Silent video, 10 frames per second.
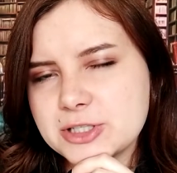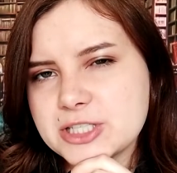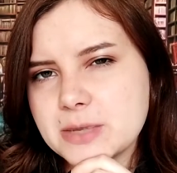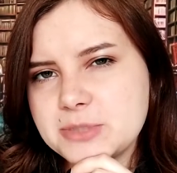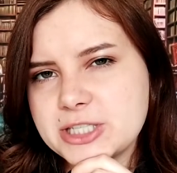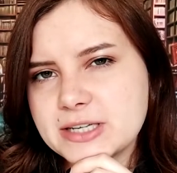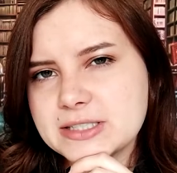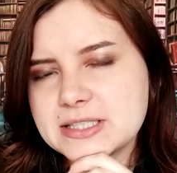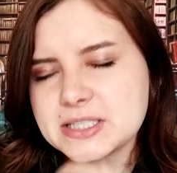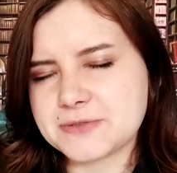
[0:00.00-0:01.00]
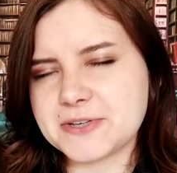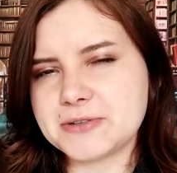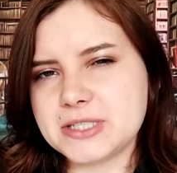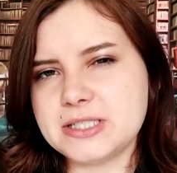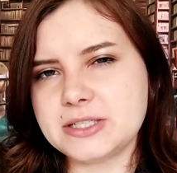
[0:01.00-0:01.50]
subject that is
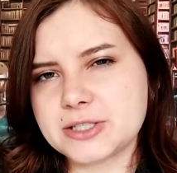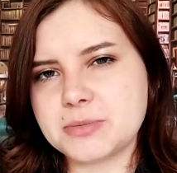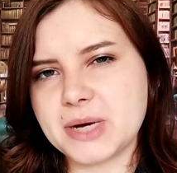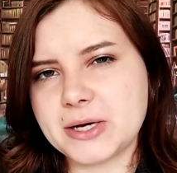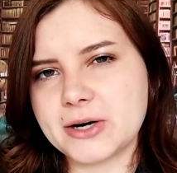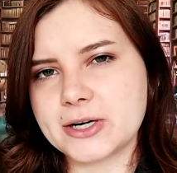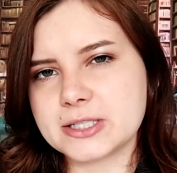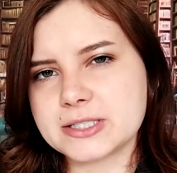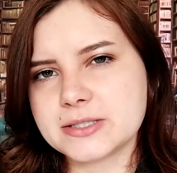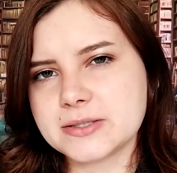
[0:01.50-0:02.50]
very dear to my heart,